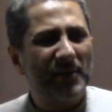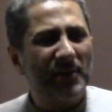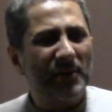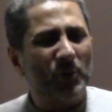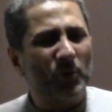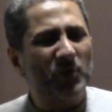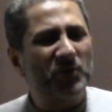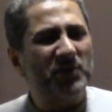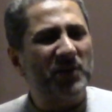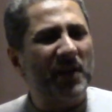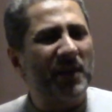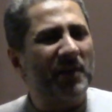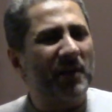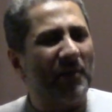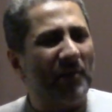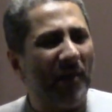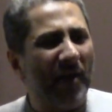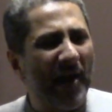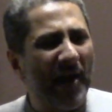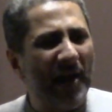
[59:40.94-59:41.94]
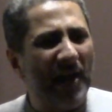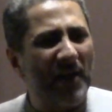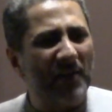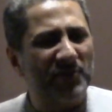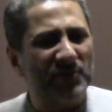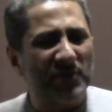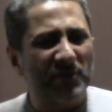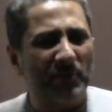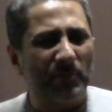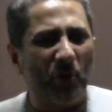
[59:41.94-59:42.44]
Hussein
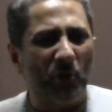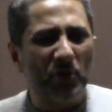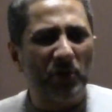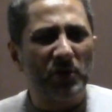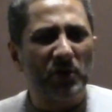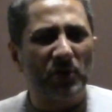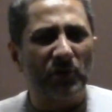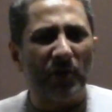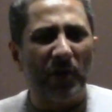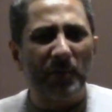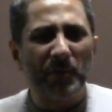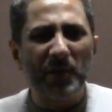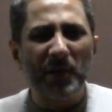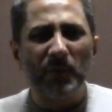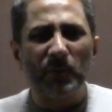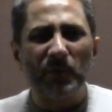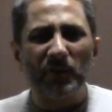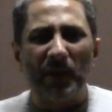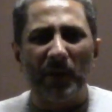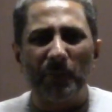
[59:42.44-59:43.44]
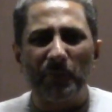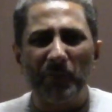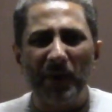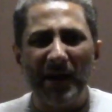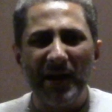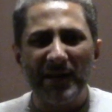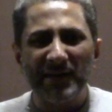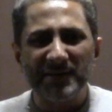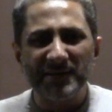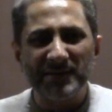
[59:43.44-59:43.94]
arrives at the body of Habib with
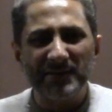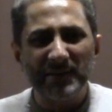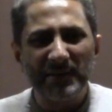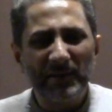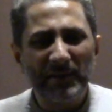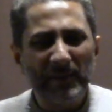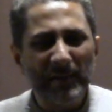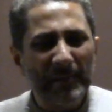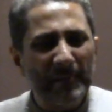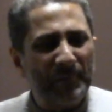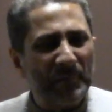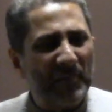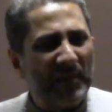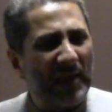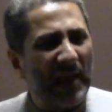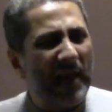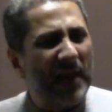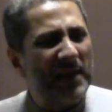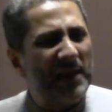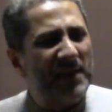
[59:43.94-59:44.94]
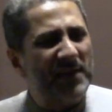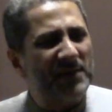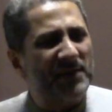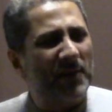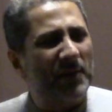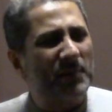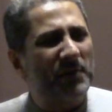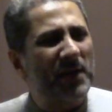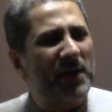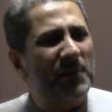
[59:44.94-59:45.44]
Abbas, carries
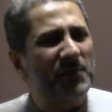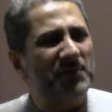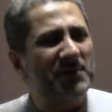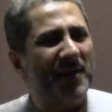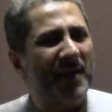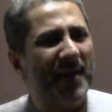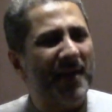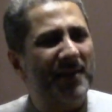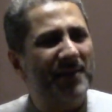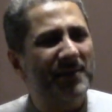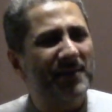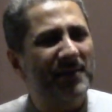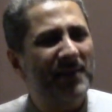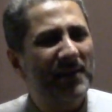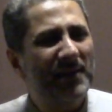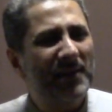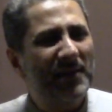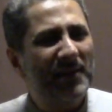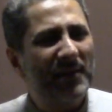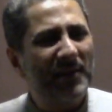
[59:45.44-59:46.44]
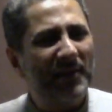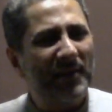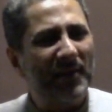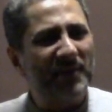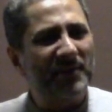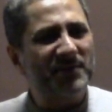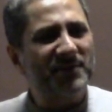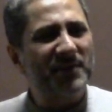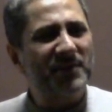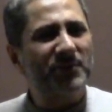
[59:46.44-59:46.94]
Habib's head
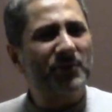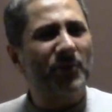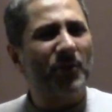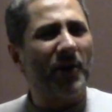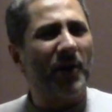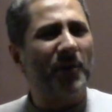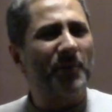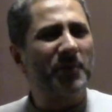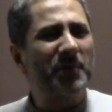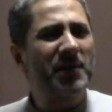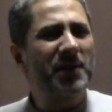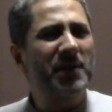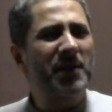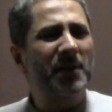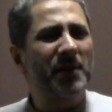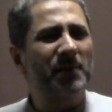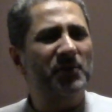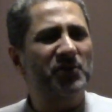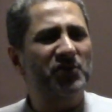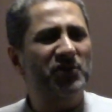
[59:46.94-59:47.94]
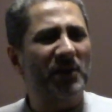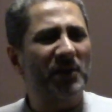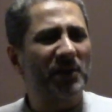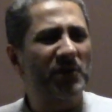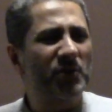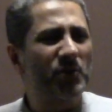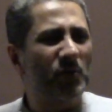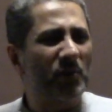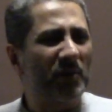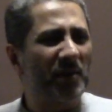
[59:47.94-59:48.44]
and says, Oh Habib, shall
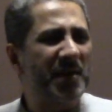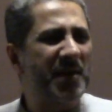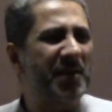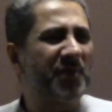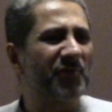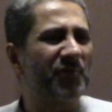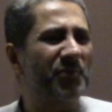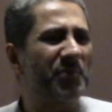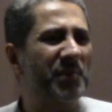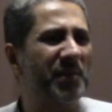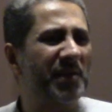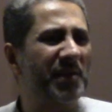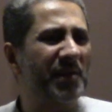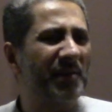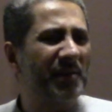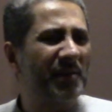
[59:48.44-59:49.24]
you leave me?